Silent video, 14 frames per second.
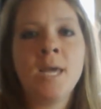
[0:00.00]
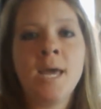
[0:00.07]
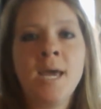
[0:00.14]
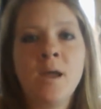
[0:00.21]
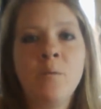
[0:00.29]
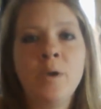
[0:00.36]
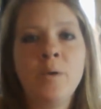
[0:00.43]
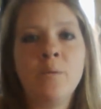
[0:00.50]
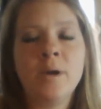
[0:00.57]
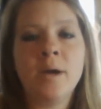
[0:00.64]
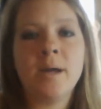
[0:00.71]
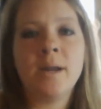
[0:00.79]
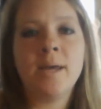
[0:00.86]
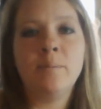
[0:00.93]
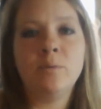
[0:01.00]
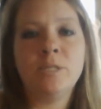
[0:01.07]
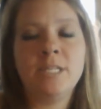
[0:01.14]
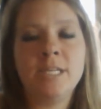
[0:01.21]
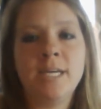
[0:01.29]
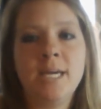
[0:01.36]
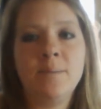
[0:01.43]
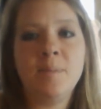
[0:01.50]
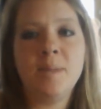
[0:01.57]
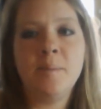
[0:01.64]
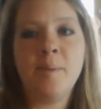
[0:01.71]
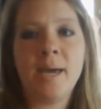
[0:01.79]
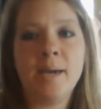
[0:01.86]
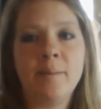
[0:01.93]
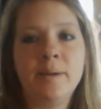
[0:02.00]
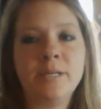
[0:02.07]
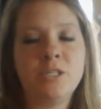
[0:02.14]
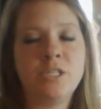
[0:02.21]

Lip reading: and we were not able to keep the baby.